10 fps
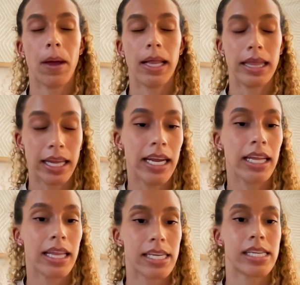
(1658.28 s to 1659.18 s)

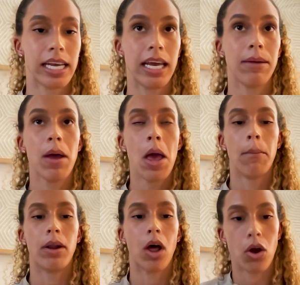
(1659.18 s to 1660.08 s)
lead this team,
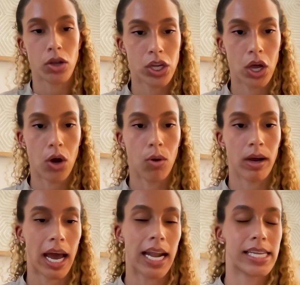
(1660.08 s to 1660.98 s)
but also
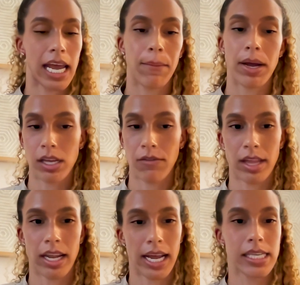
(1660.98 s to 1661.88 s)
kind of take myself to
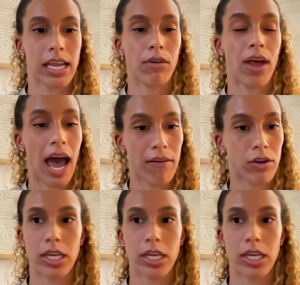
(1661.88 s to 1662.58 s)
the next level after?